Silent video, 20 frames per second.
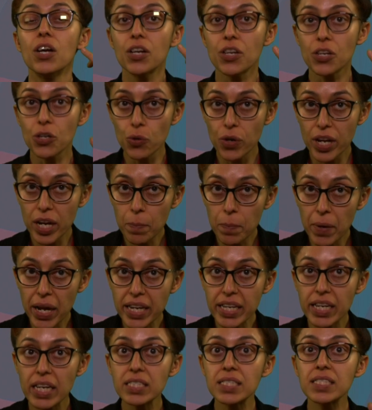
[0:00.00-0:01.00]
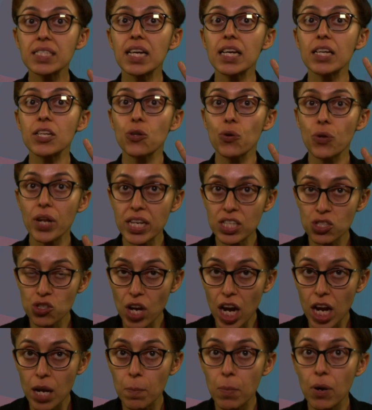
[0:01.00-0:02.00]
during pregnancy, during
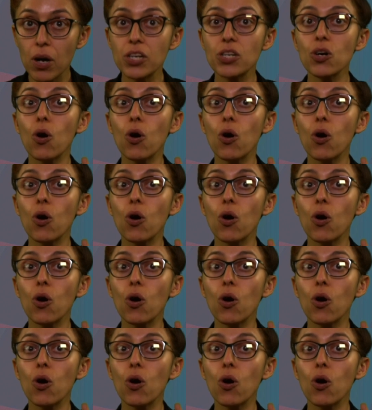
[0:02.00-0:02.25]
childbirth,